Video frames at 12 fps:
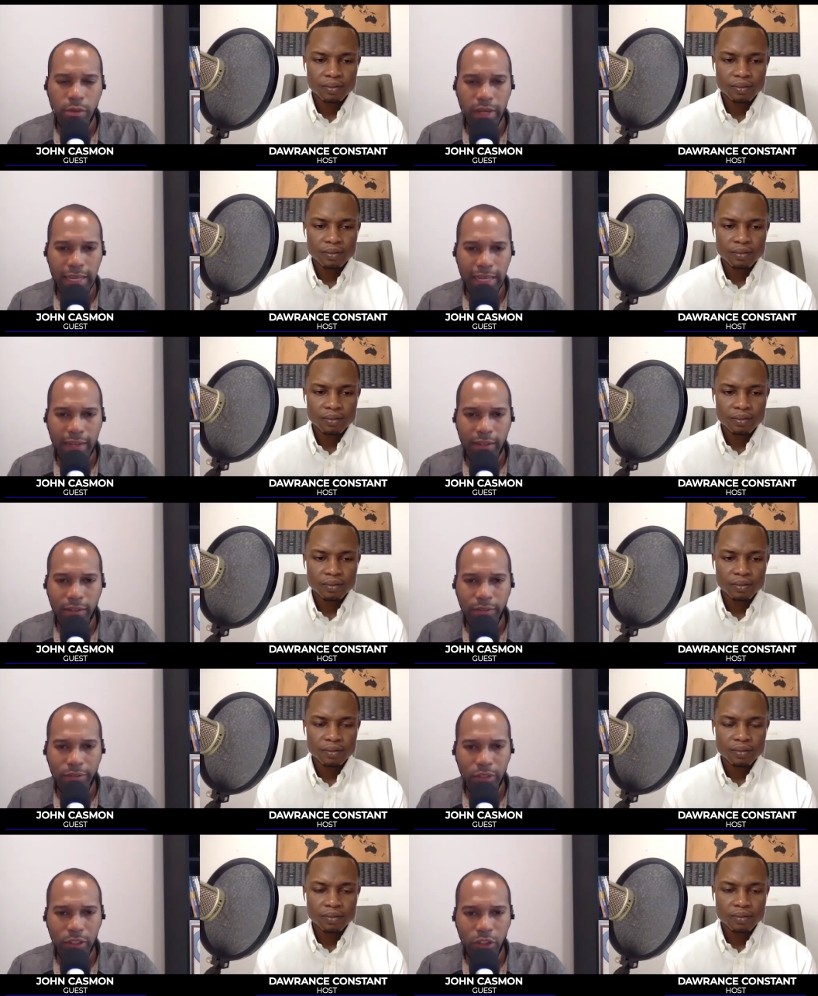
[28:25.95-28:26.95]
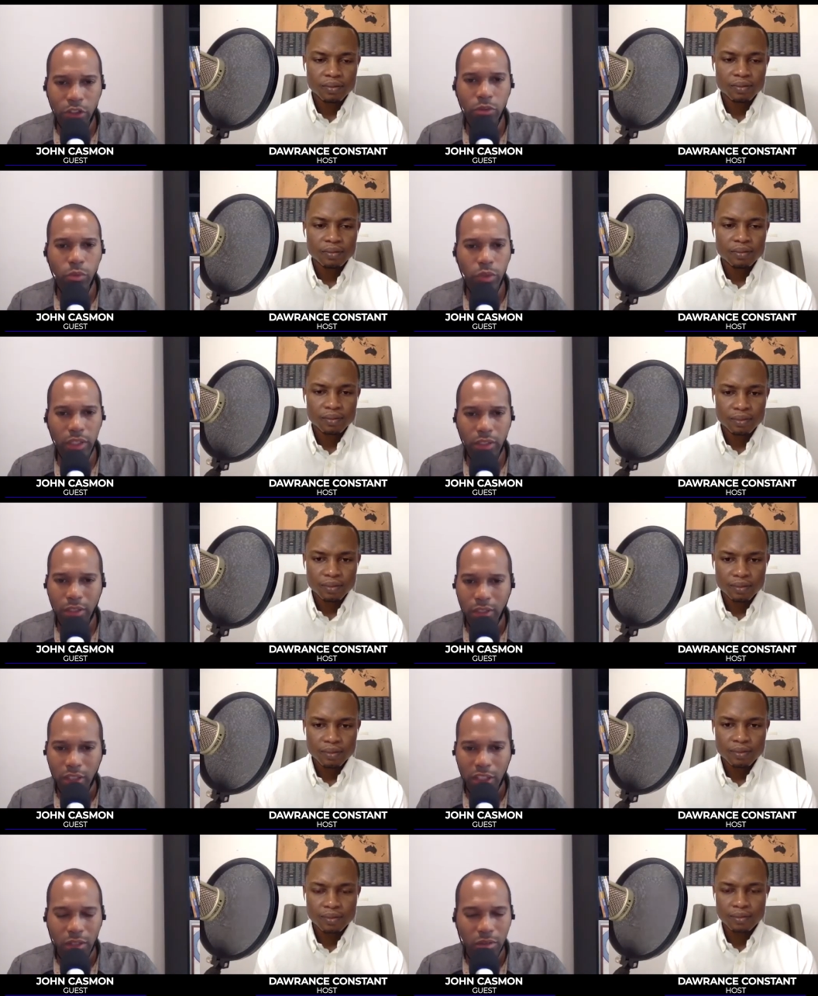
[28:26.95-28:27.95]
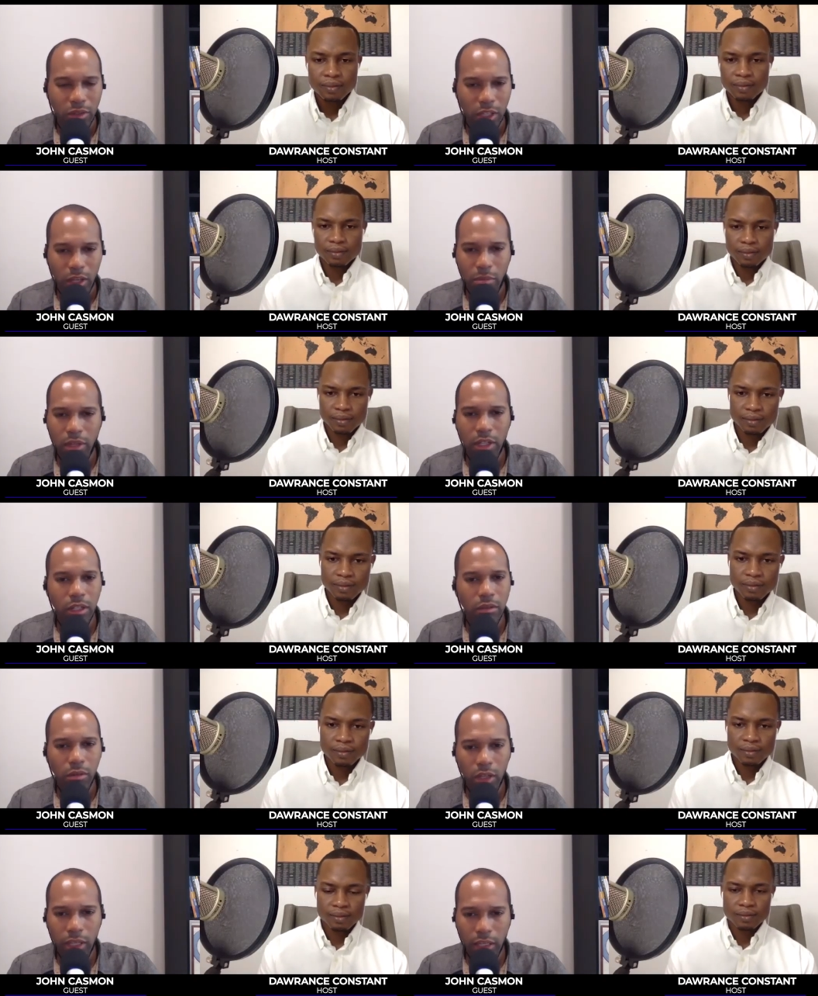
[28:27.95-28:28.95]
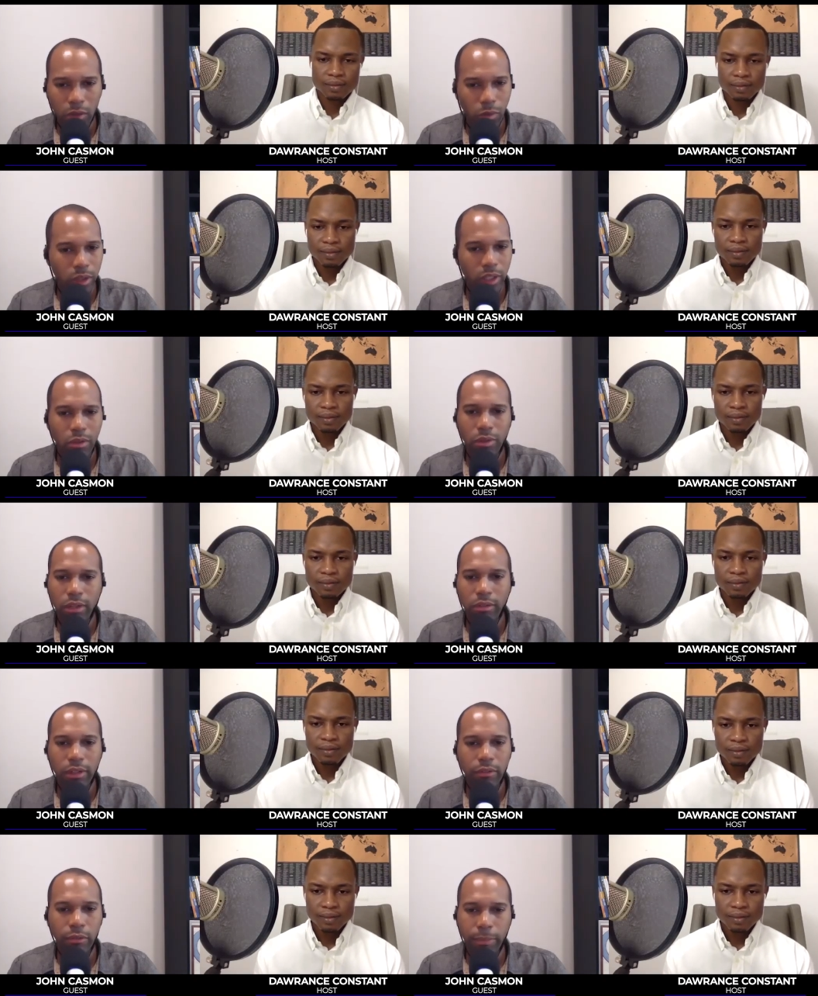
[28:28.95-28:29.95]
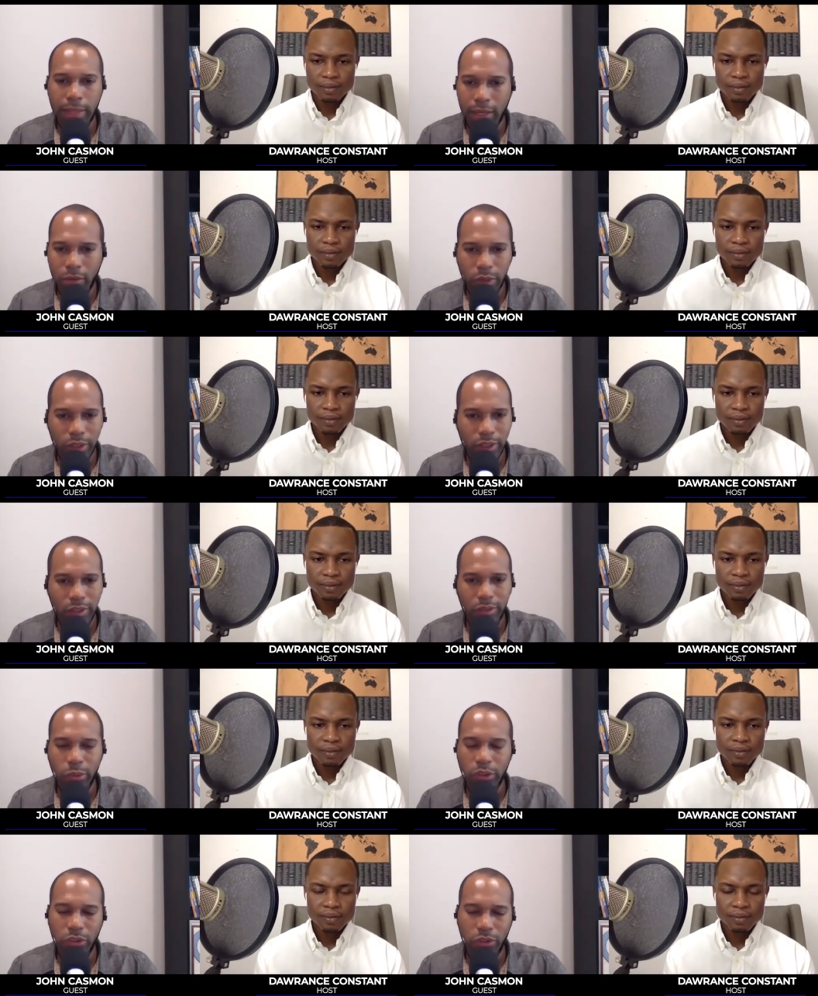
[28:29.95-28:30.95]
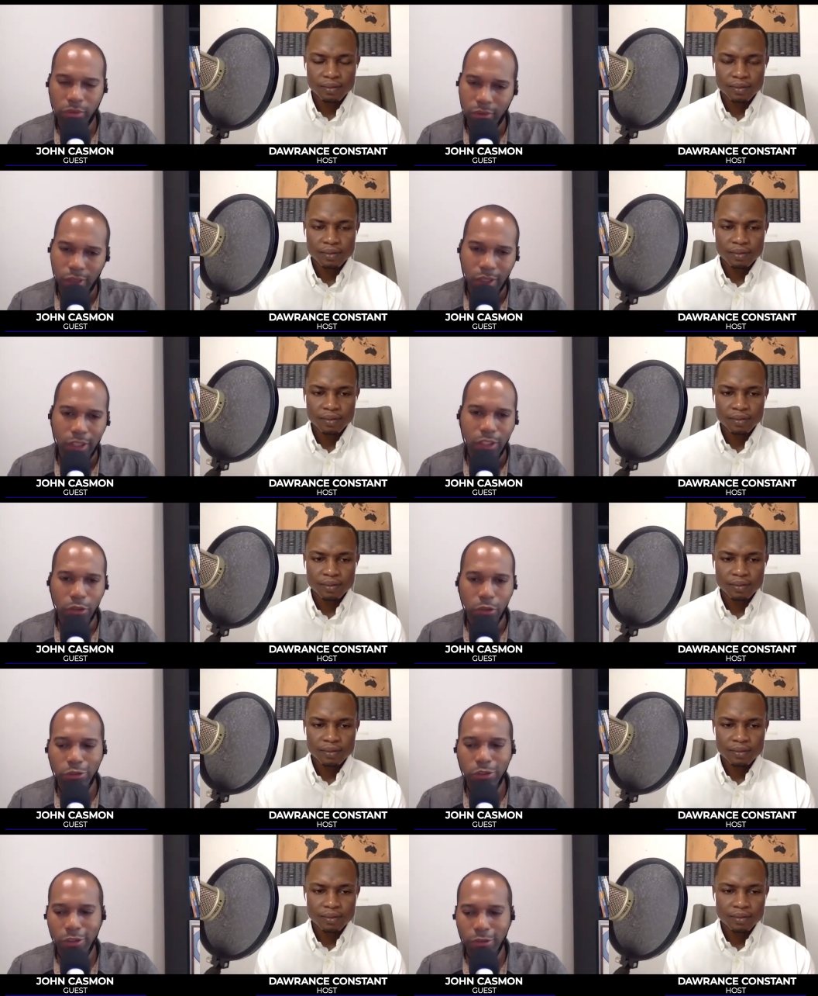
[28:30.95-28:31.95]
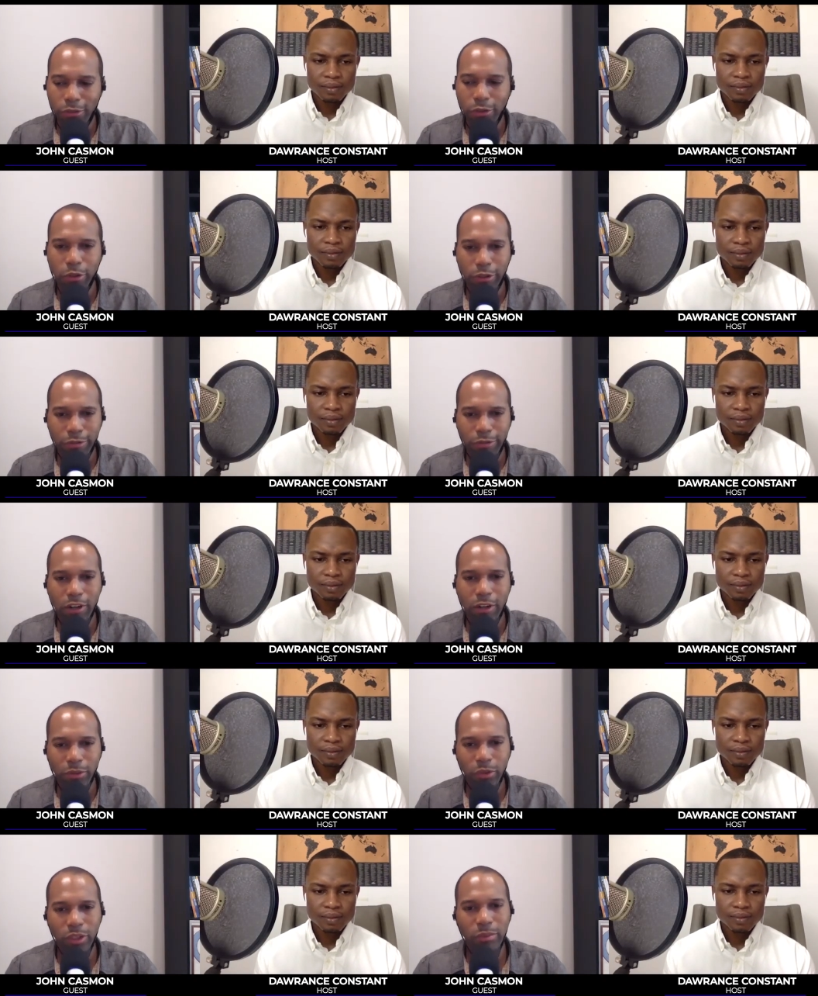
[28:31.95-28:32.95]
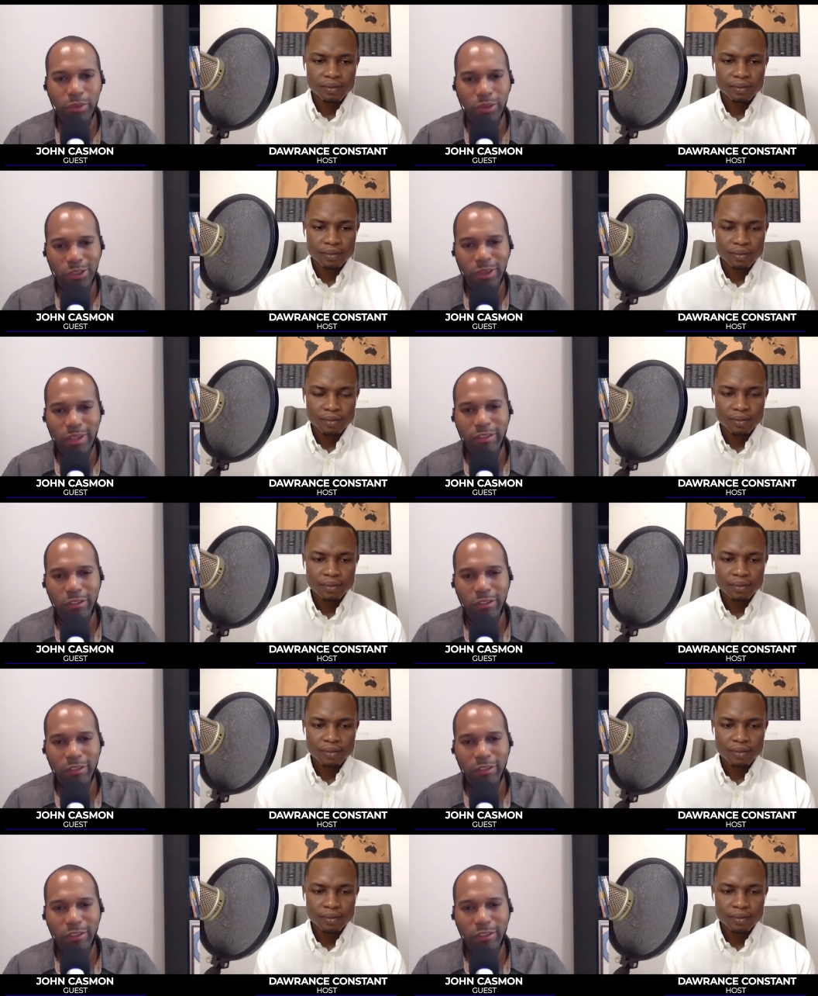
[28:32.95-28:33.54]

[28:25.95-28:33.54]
Speaker 1: we have a good week, we take a minute and look at the week. Whenever we have a bad week, which usually are fewer and far in between, but we do have uh,